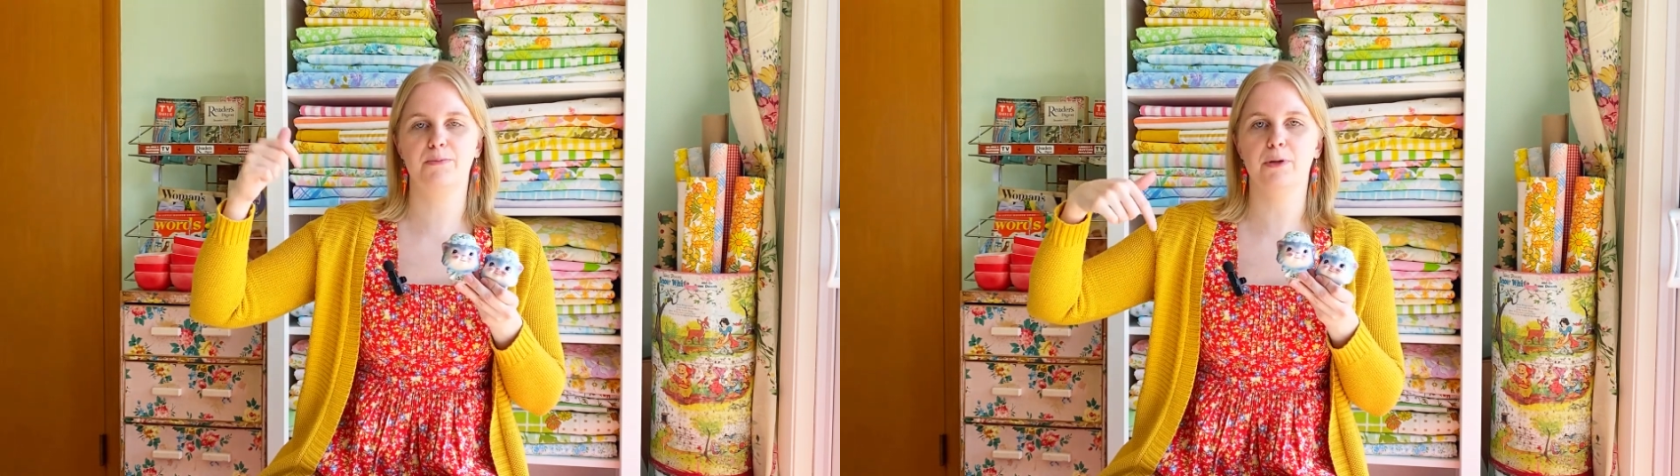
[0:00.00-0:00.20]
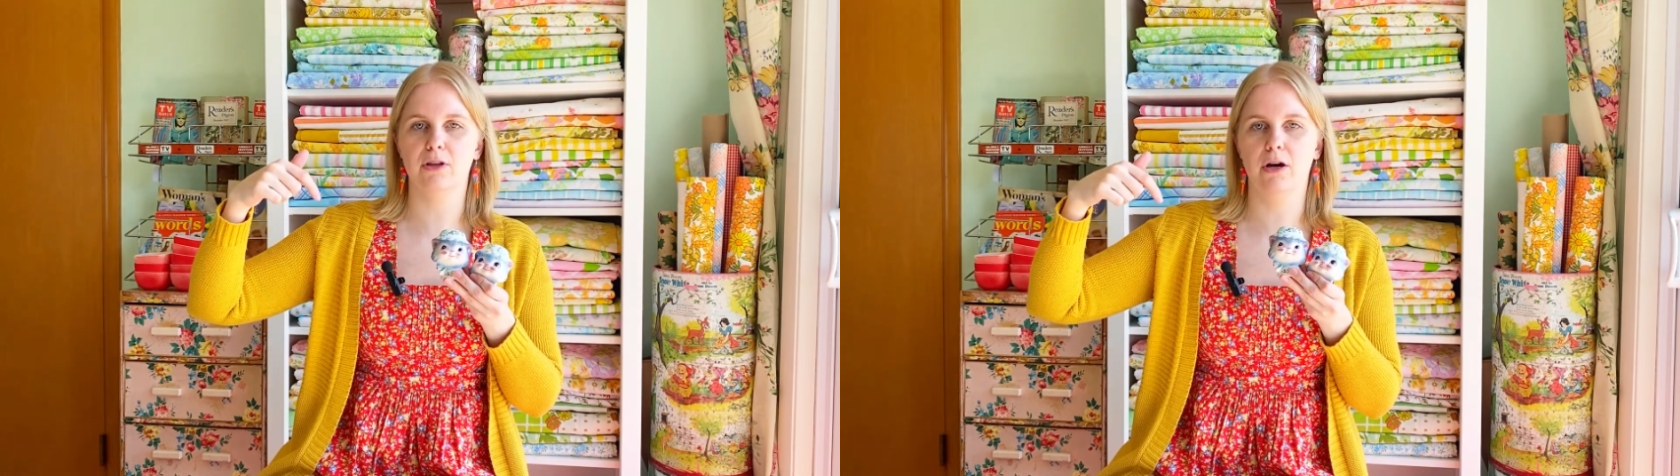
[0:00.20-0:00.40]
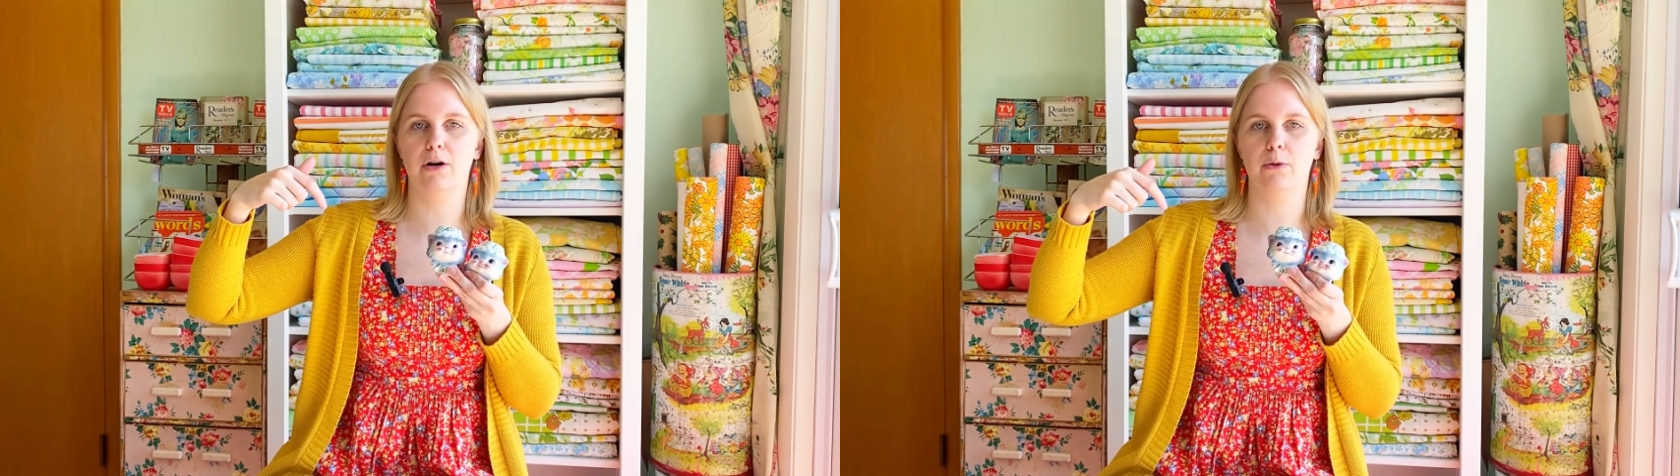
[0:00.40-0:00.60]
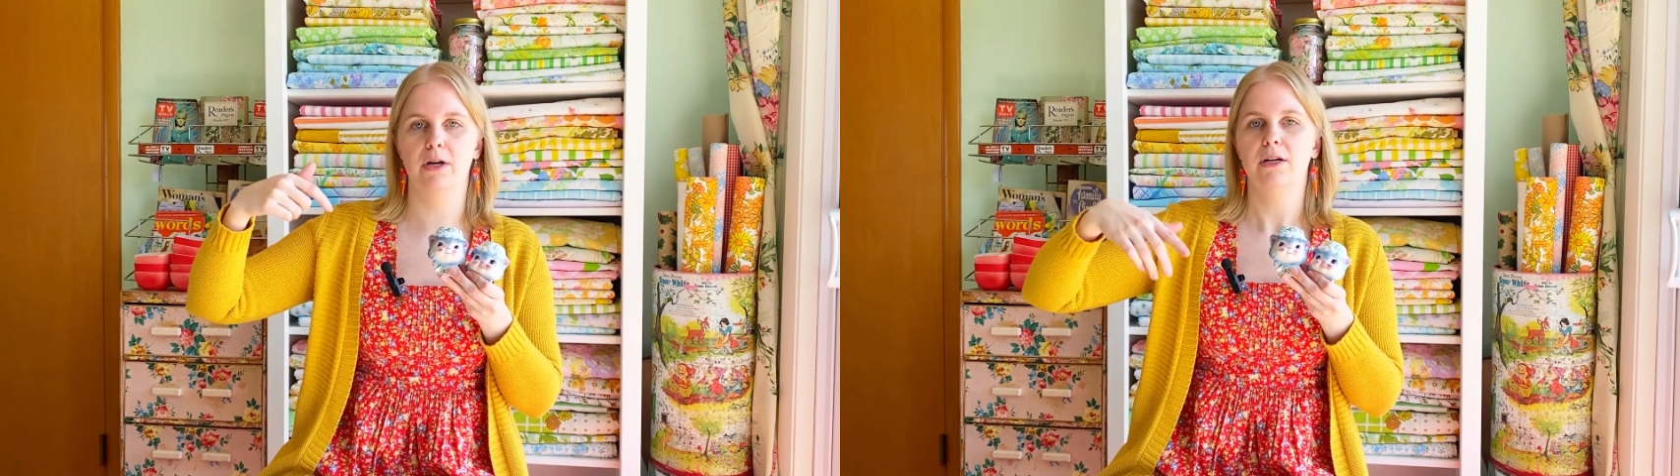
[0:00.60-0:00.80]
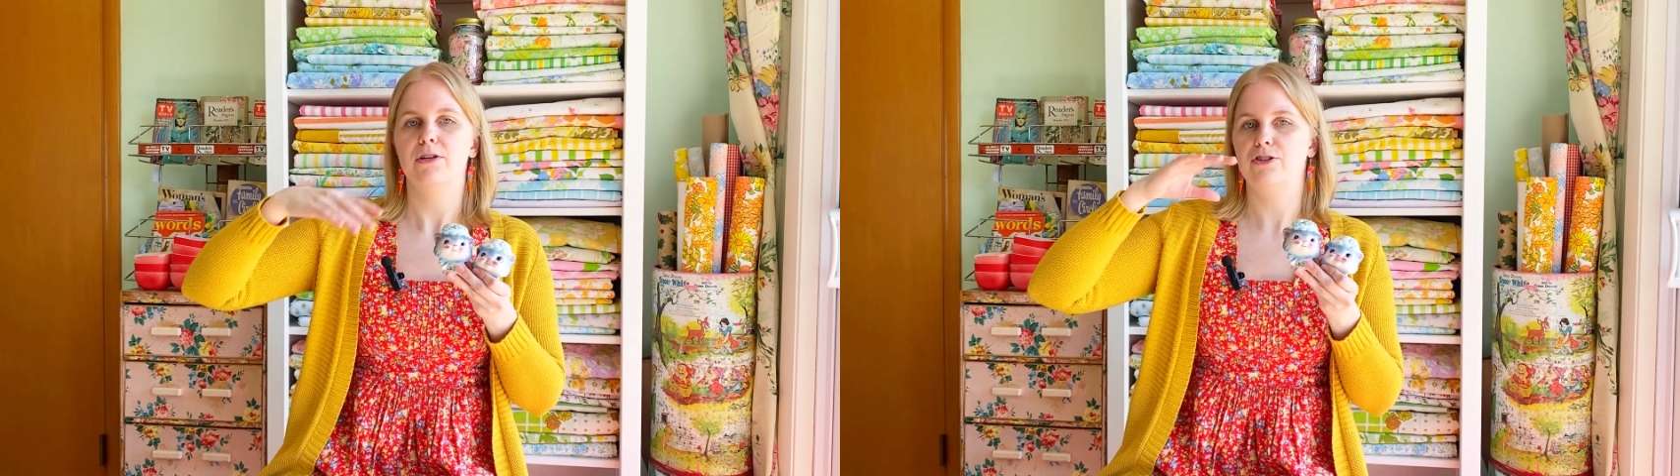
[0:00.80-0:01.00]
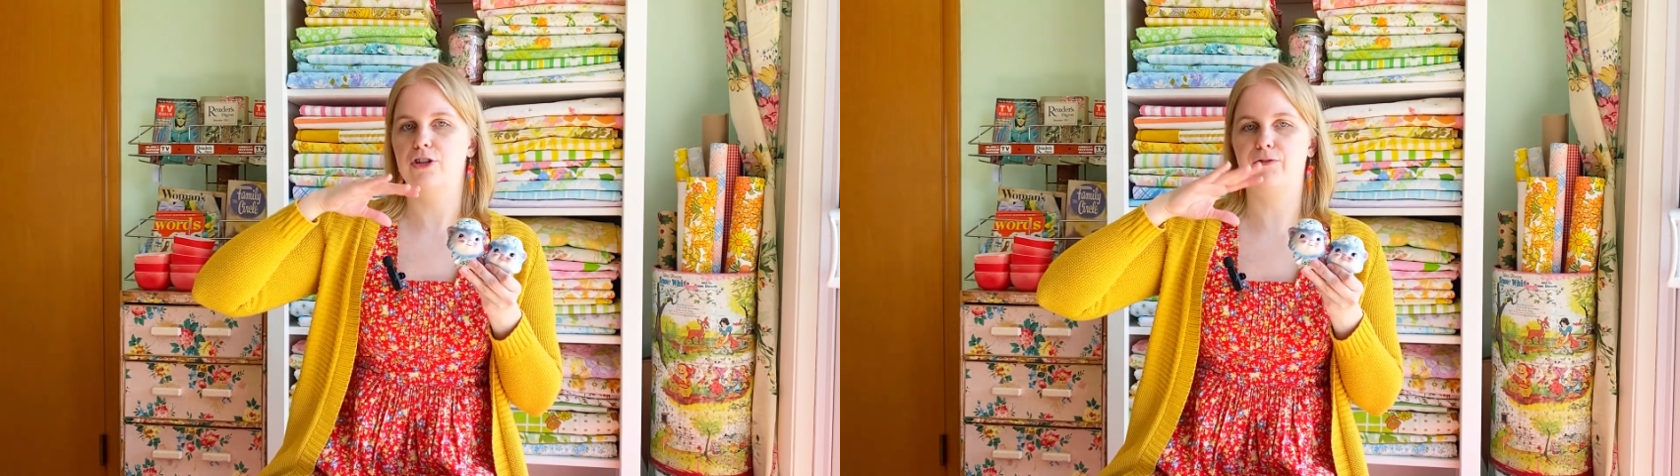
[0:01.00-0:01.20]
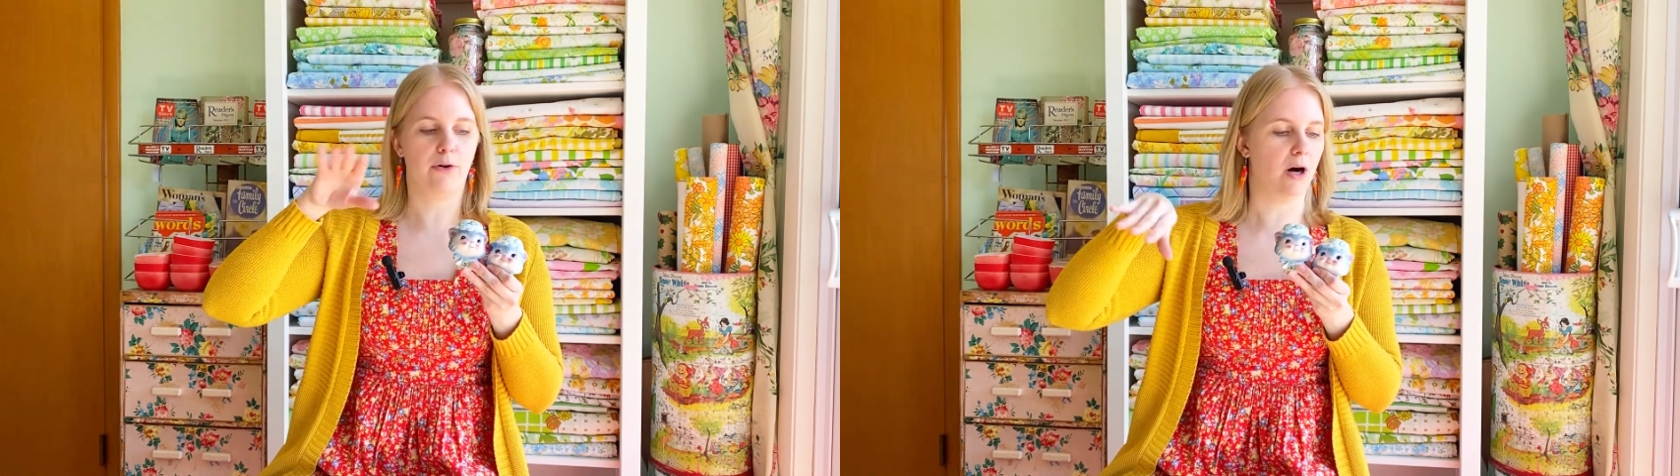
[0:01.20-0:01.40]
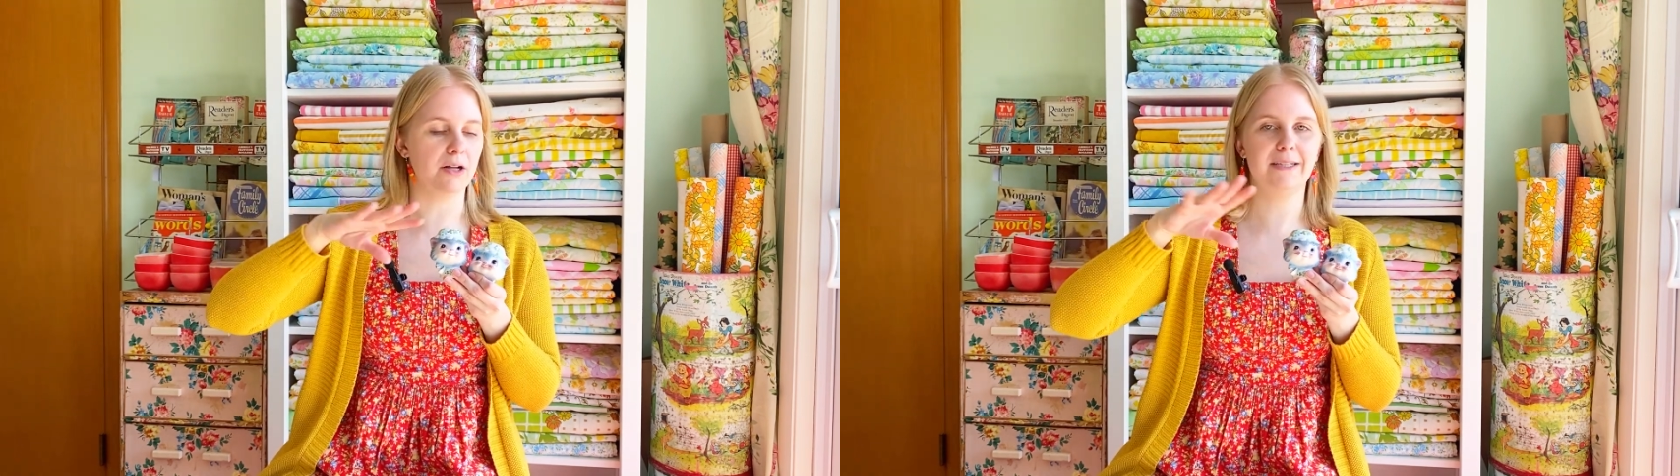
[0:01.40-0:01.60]
below for
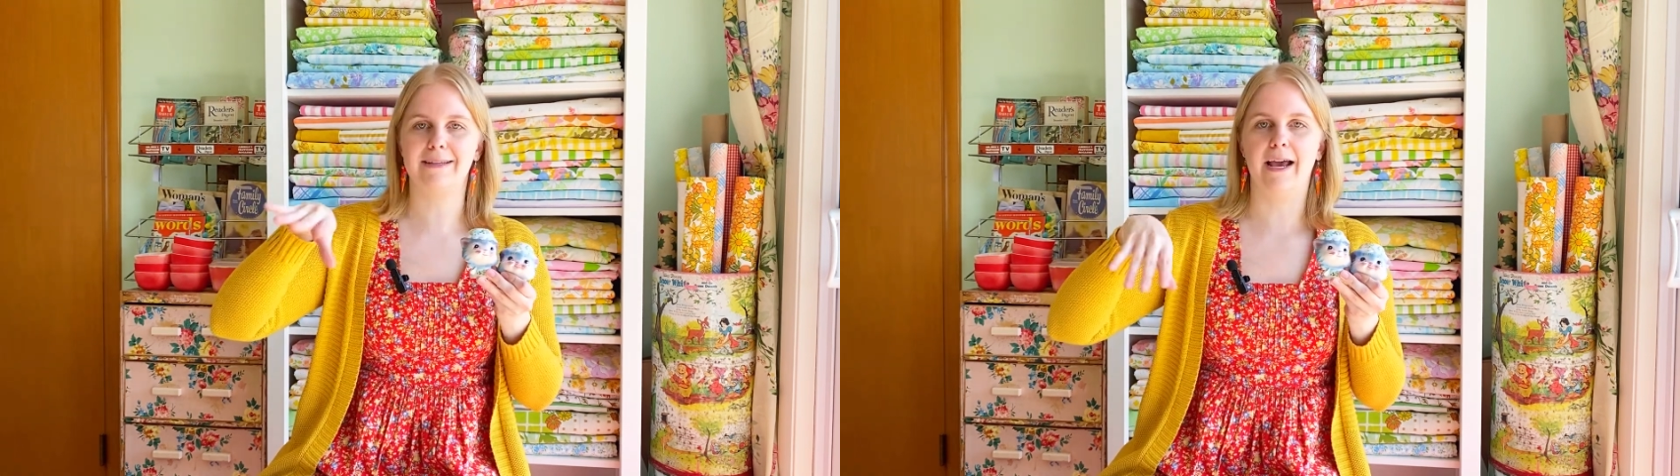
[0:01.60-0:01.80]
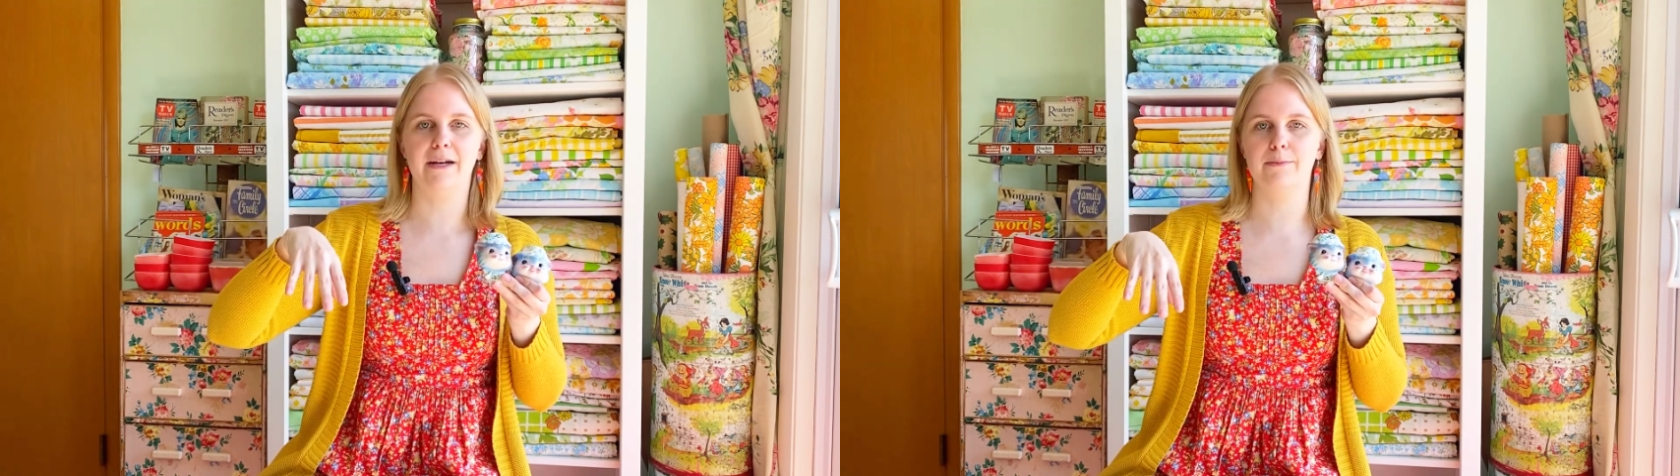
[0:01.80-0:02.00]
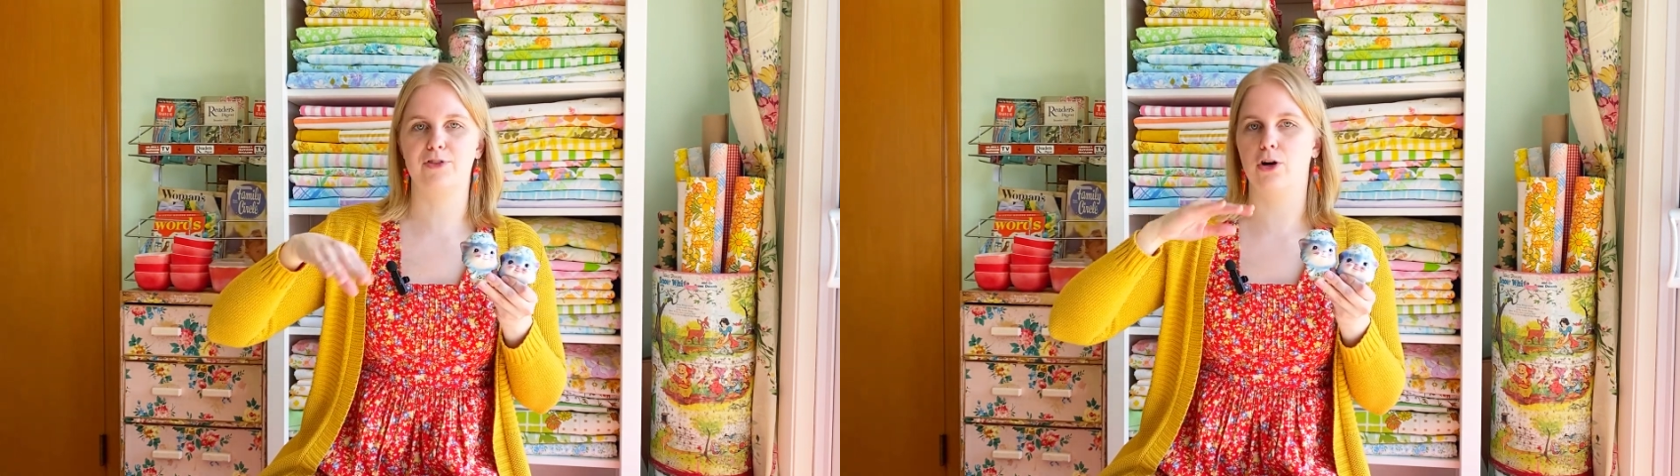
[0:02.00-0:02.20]
all these items.